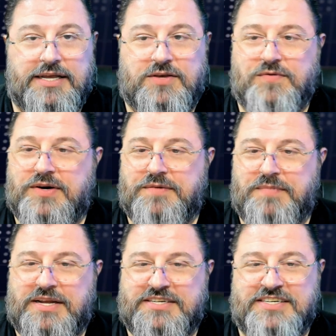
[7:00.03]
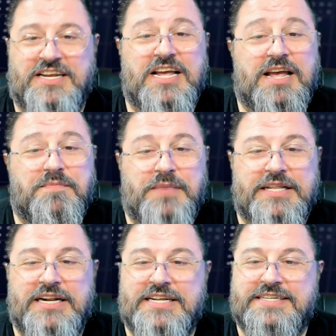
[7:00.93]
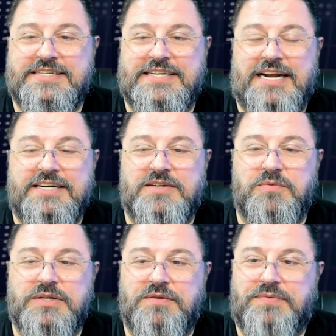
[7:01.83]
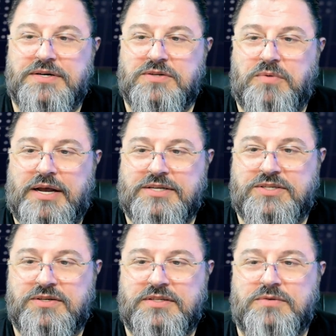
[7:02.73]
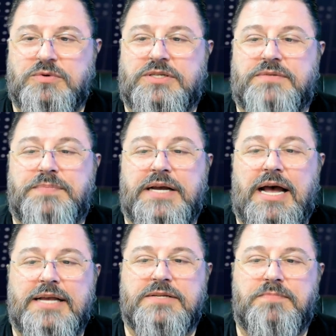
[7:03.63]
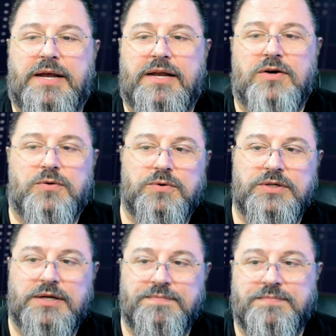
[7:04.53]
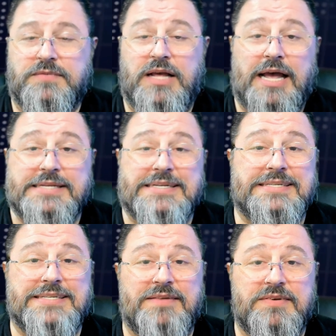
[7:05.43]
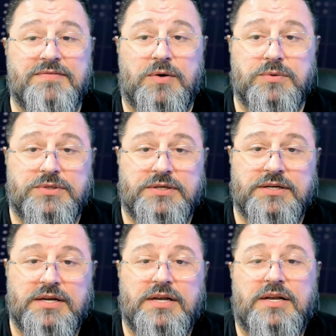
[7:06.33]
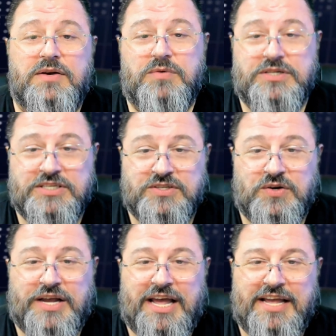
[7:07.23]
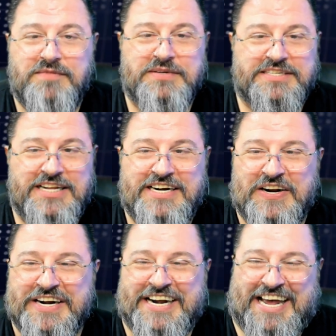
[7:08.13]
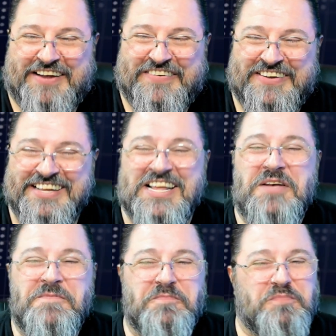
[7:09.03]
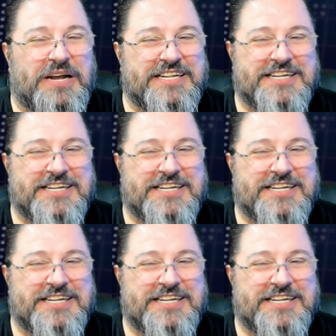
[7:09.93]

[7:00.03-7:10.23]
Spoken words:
you very much. But let's start with the first question, which is being asked by Rude, has 7 votes, which is okay, but still not enough. But